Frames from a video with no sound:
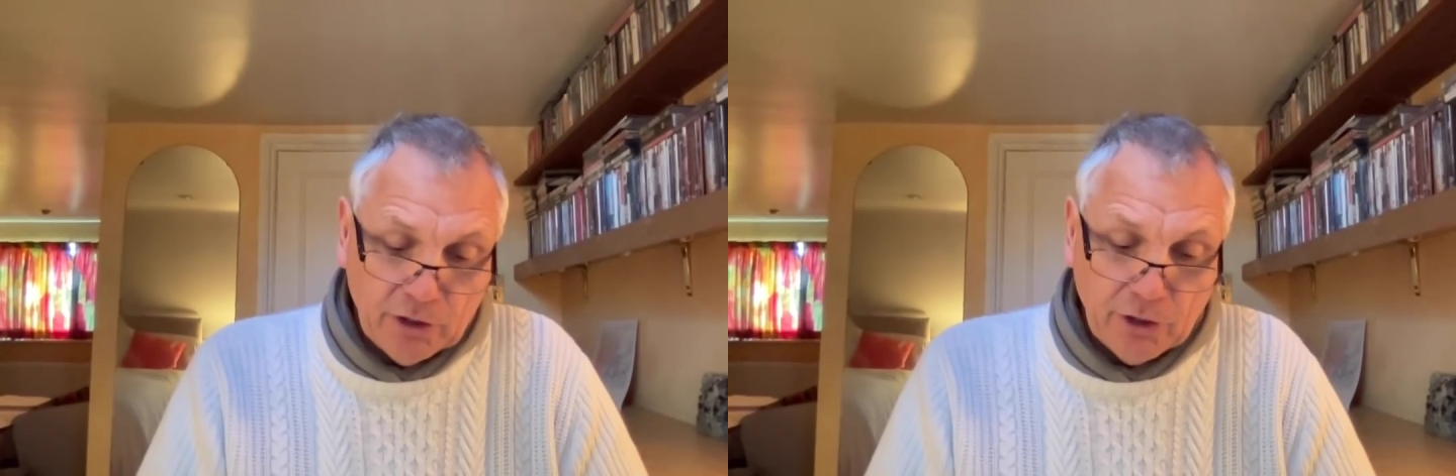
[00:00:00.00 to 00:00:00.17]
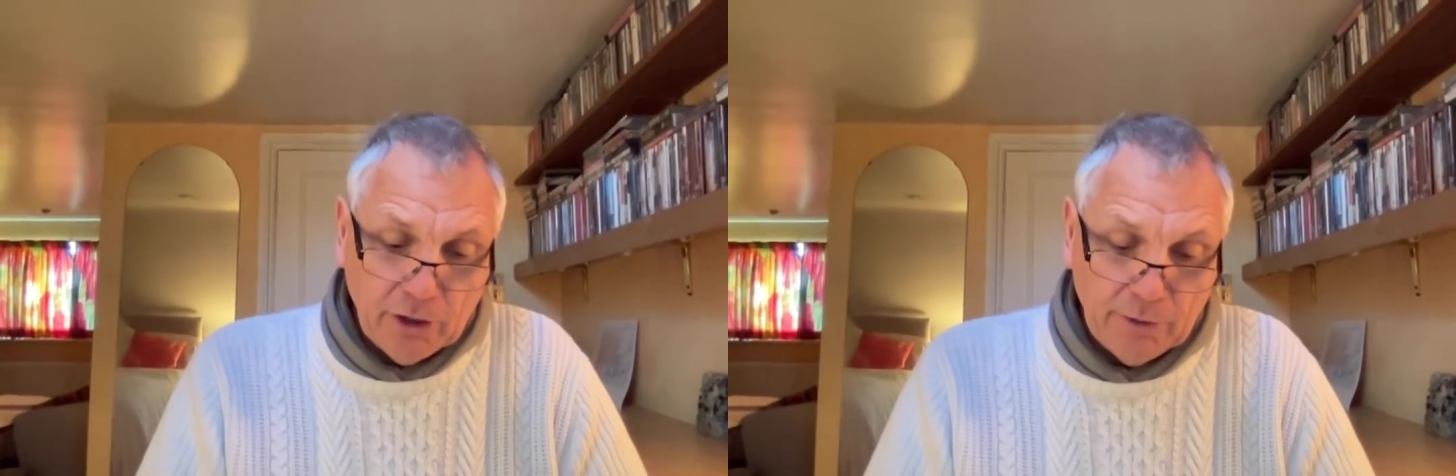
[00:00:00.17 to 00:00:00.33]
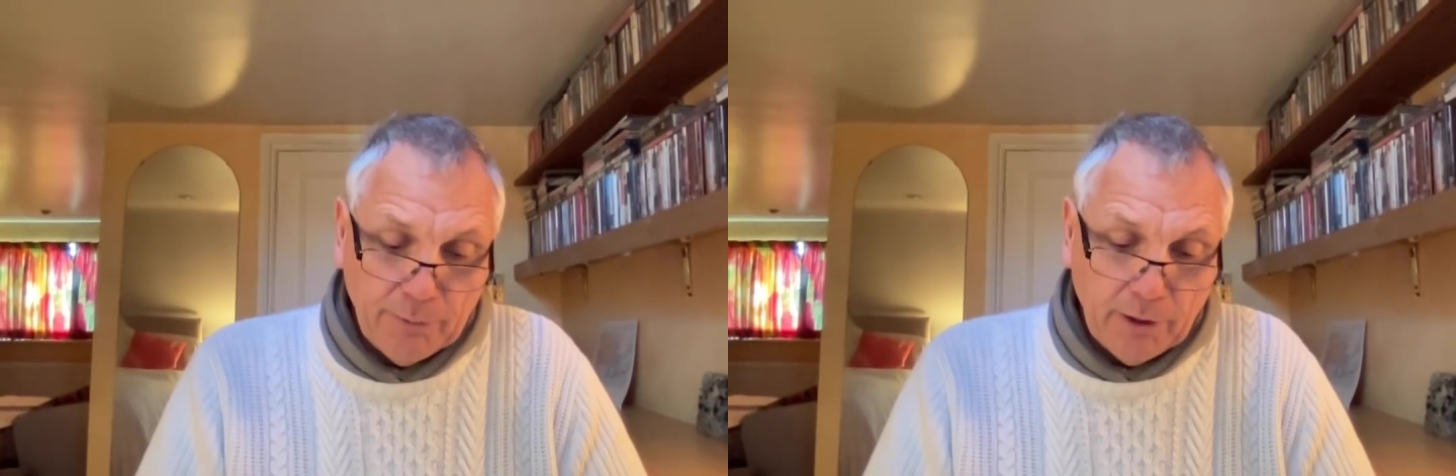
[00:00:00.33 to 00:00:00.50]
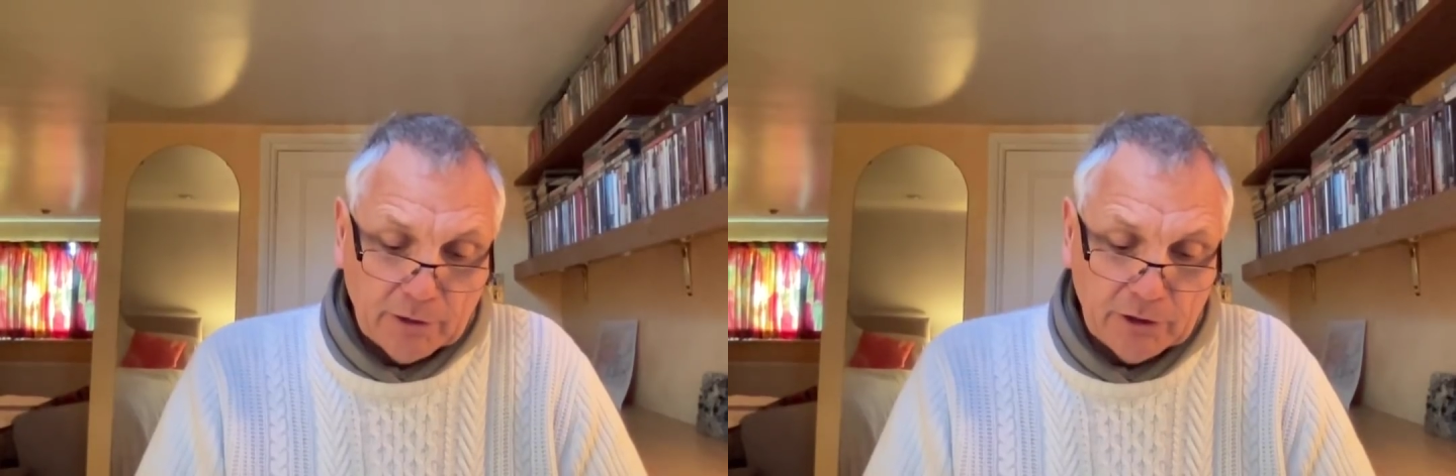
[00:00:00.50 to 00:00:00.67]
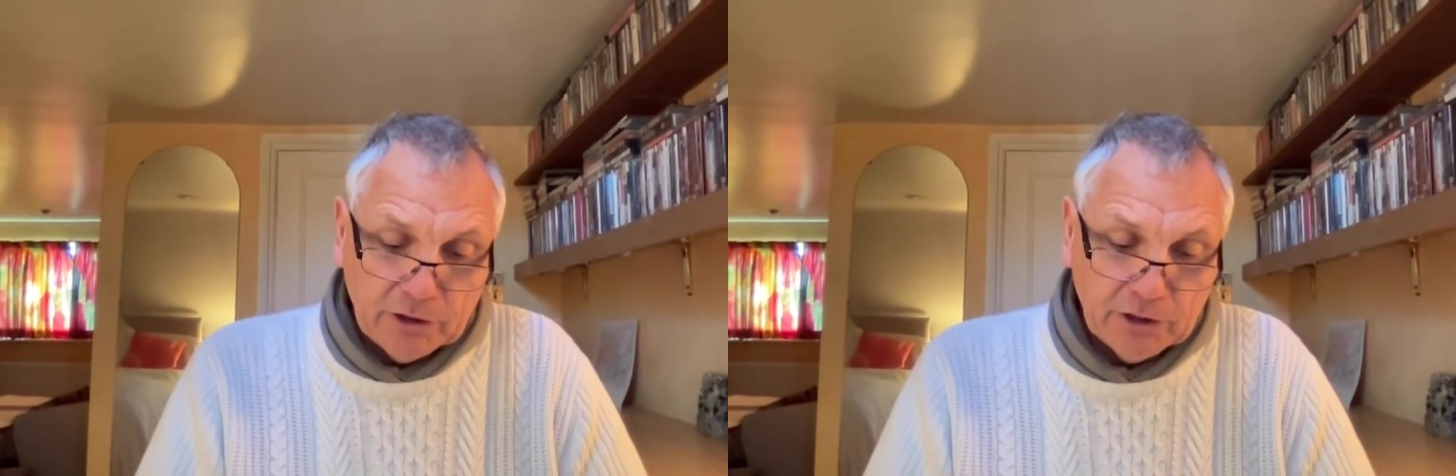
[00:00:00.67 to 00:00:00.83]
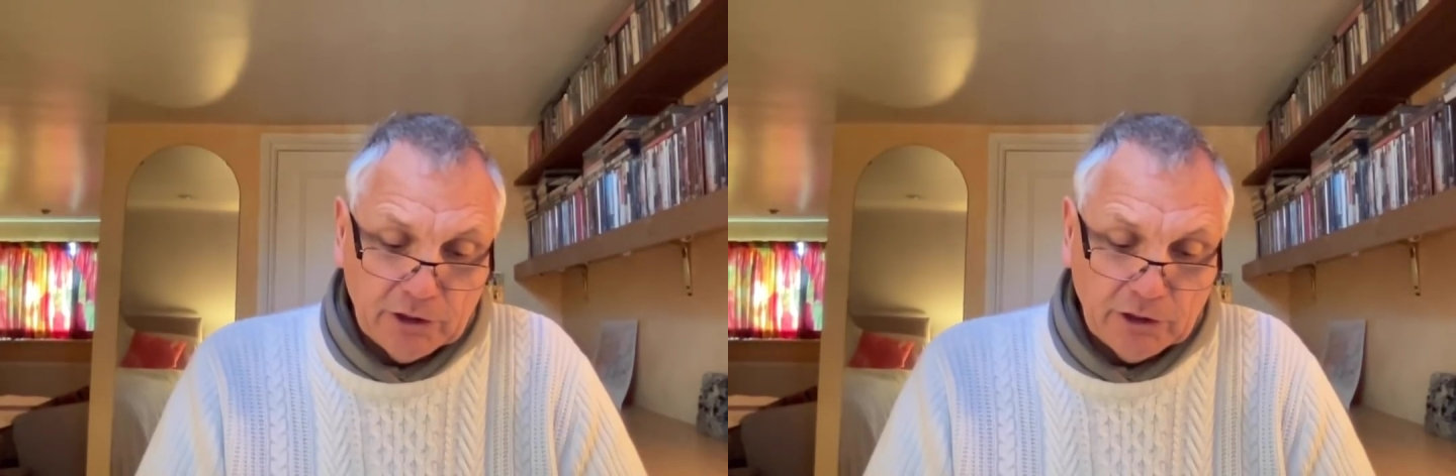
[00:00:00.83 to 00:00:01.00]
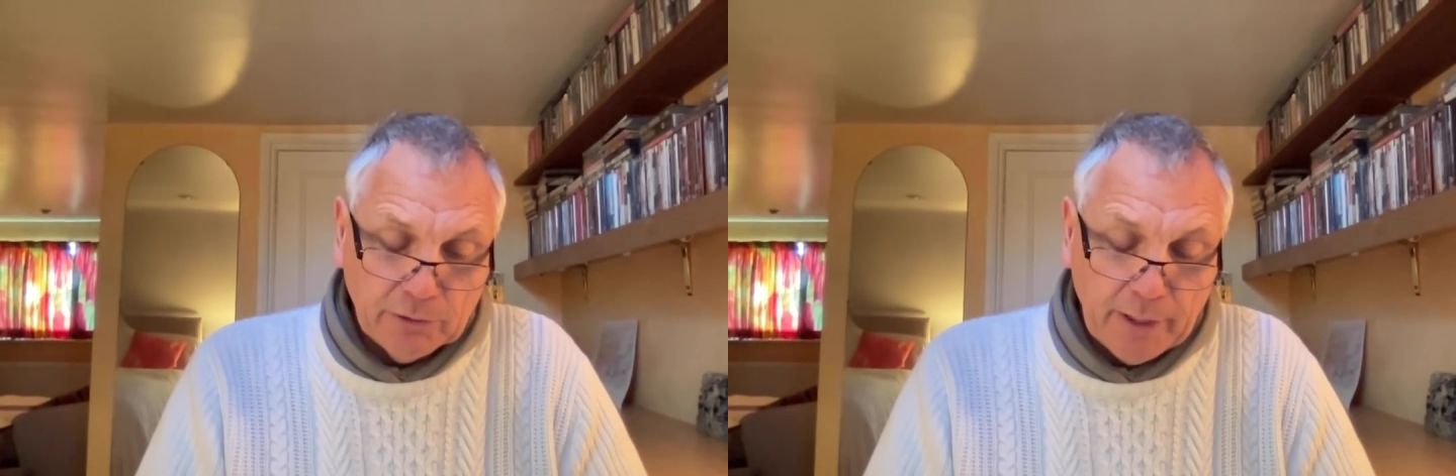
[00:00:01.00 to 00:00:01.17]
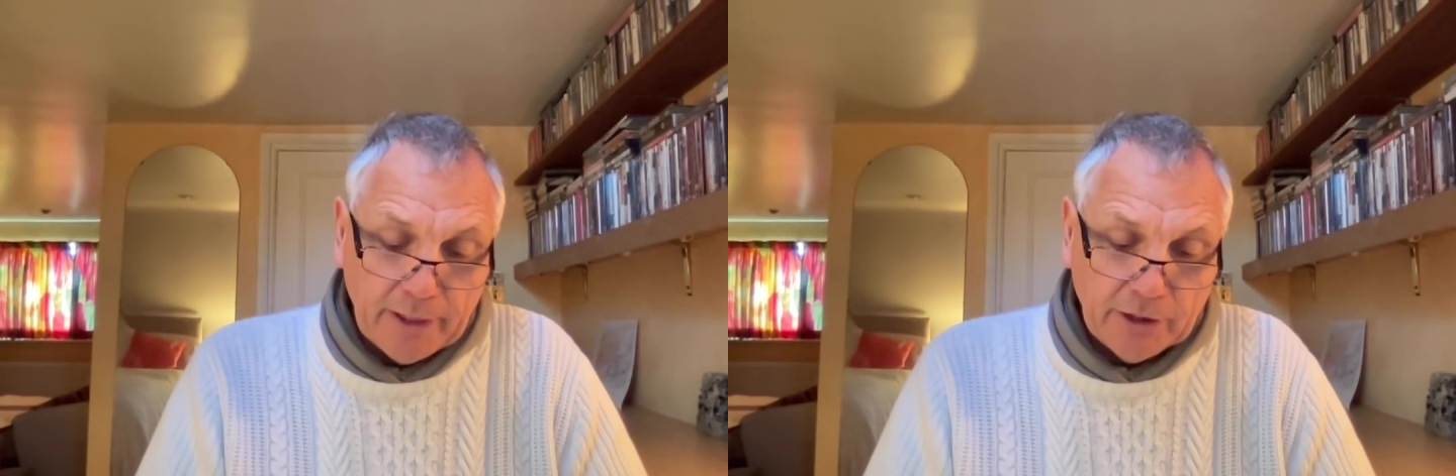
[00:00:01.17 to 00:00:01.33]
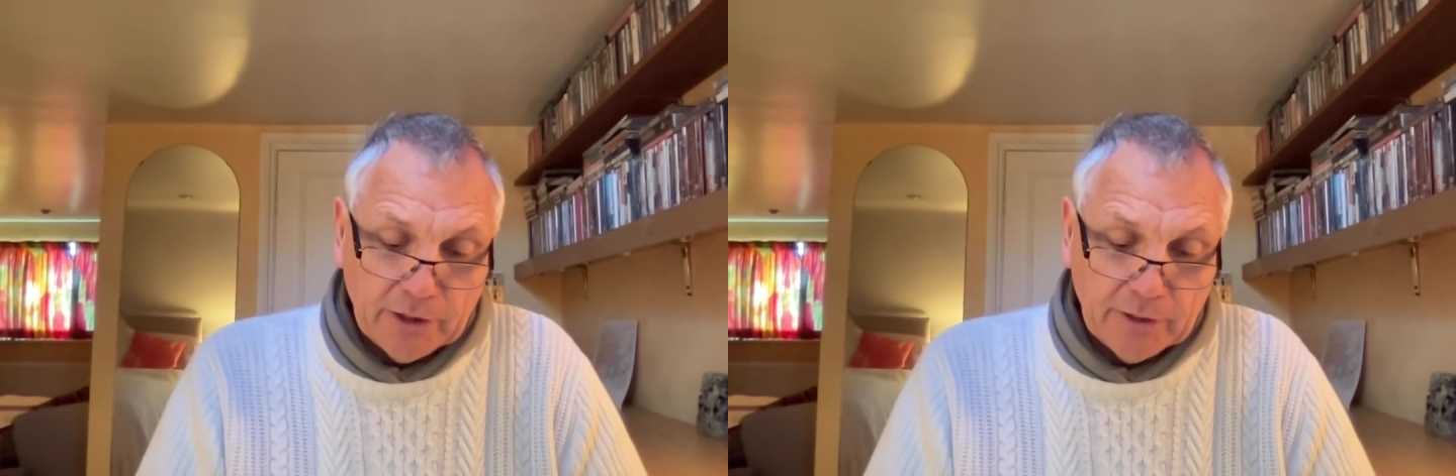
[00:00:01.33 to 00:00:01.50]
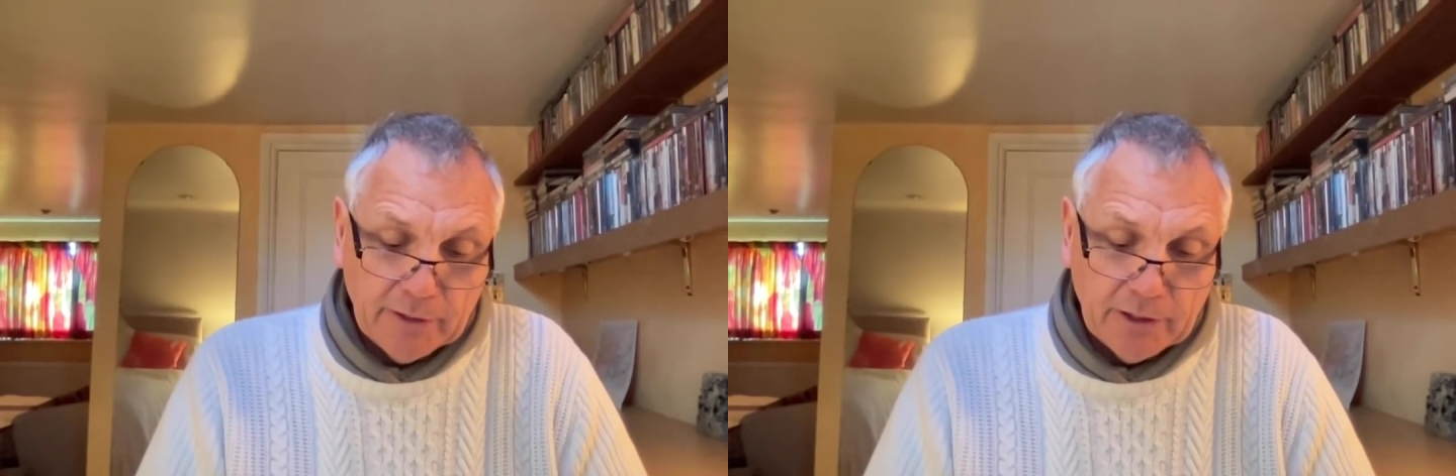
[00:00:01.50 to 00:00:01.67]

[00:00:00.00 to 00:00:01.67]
third party situation.